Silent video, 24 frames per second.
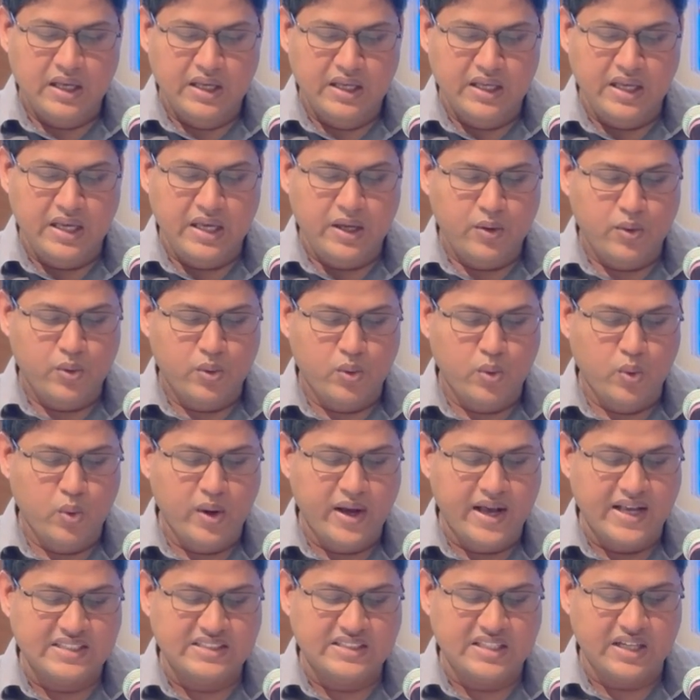he who
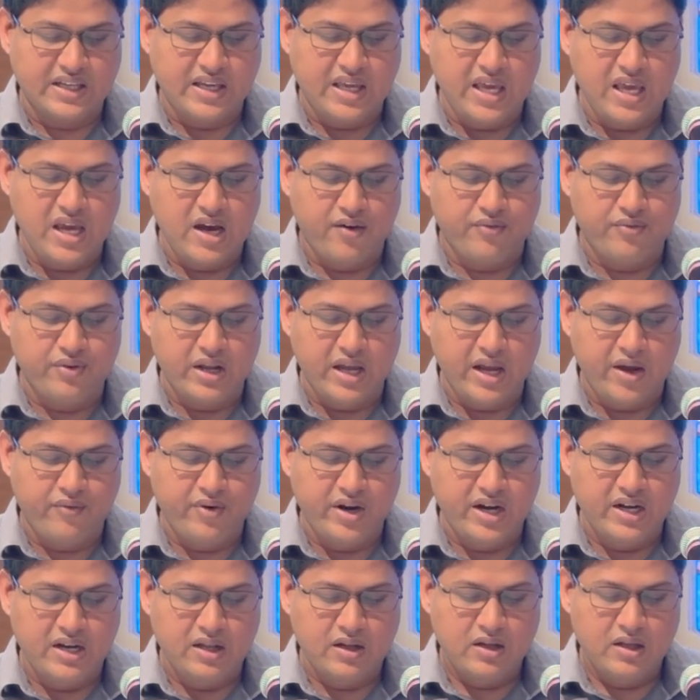has the key of
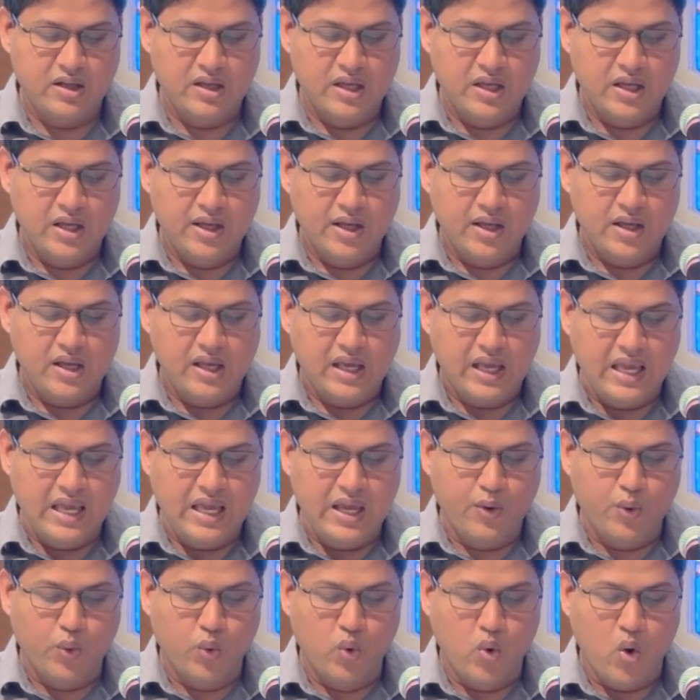David, he
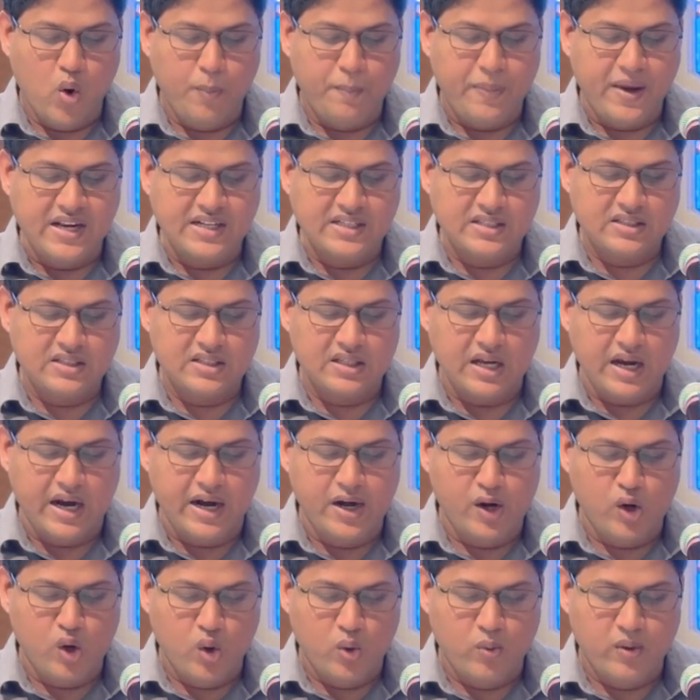who opens
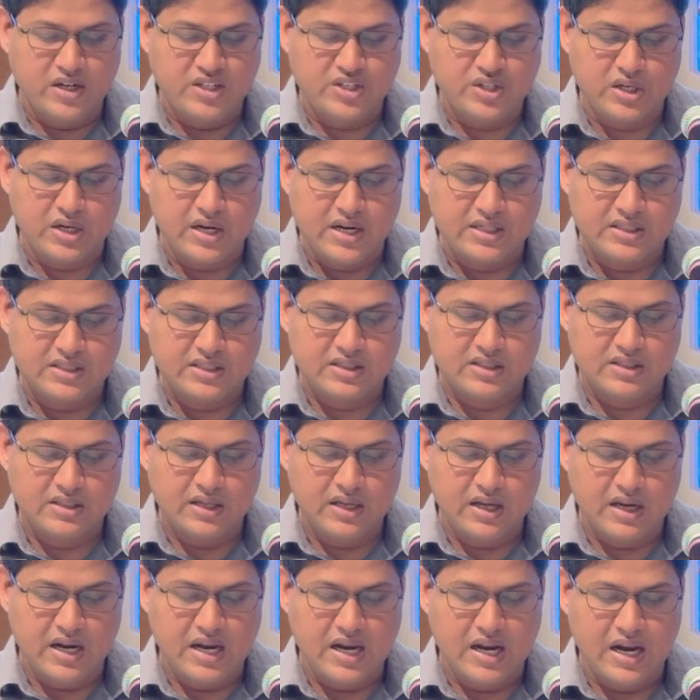and no one shuts,
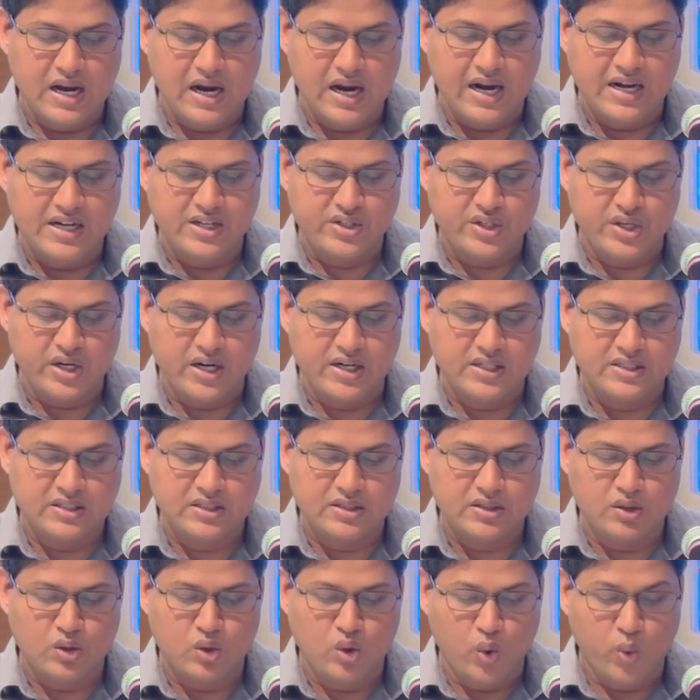and shuts
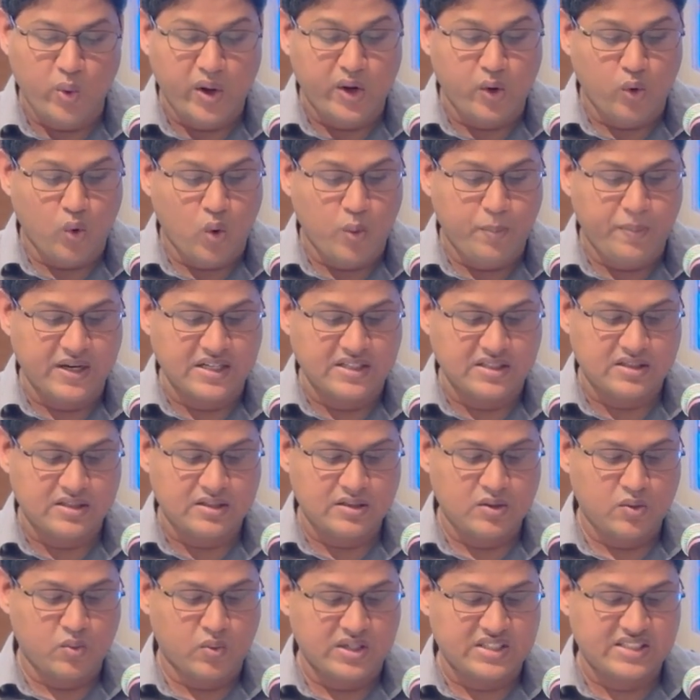no one opens.
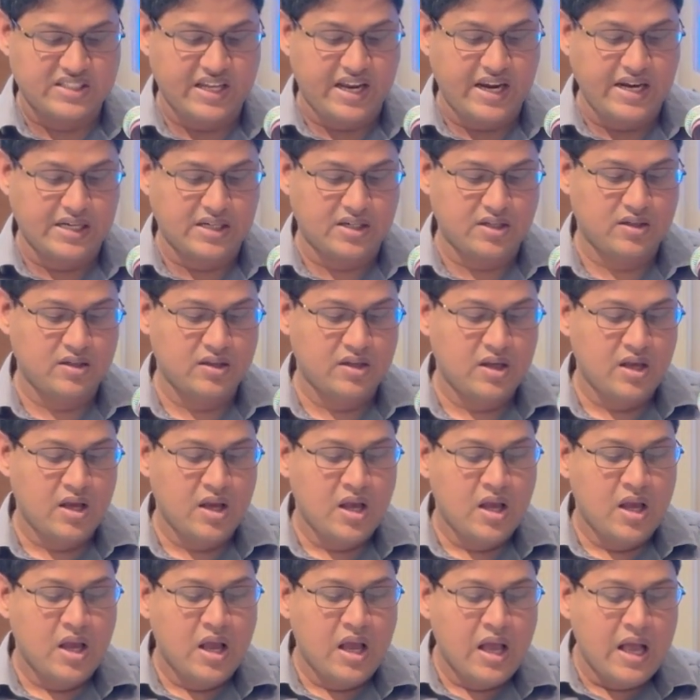Verse 8.
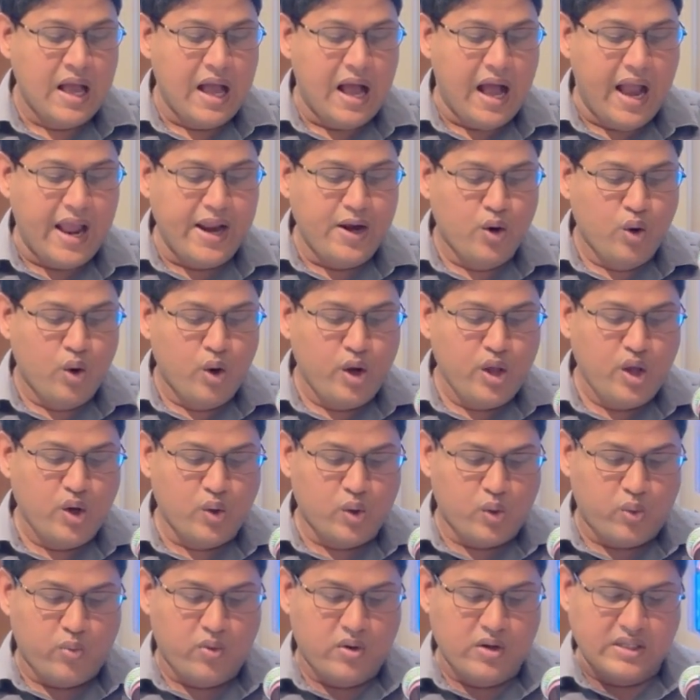I know
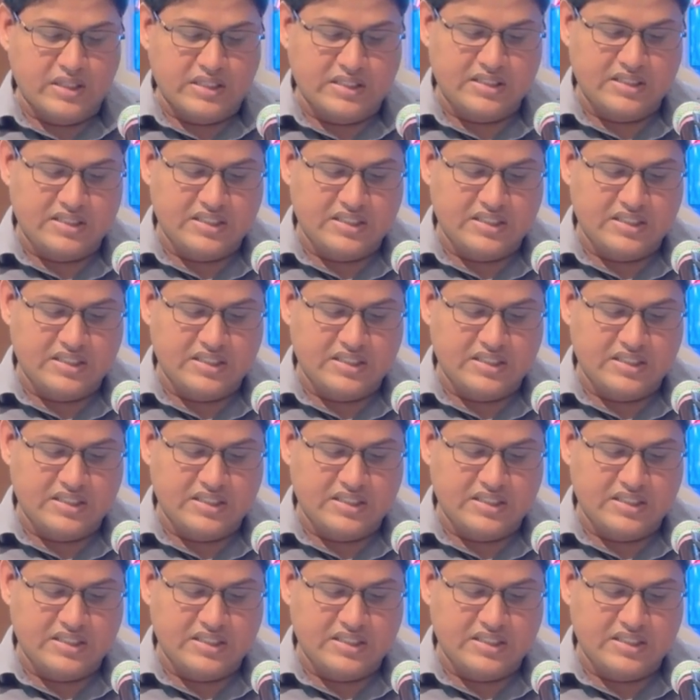your works.